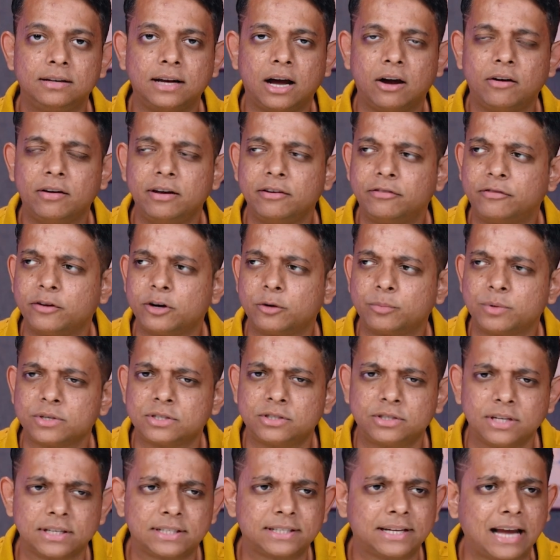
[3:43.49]
Now, if it
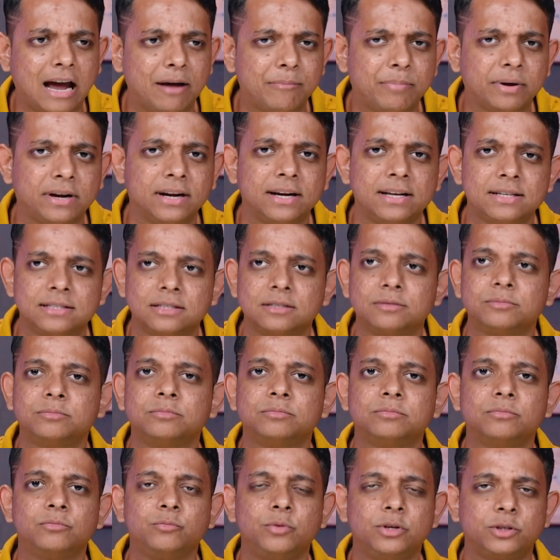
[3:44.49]
was just capitalism,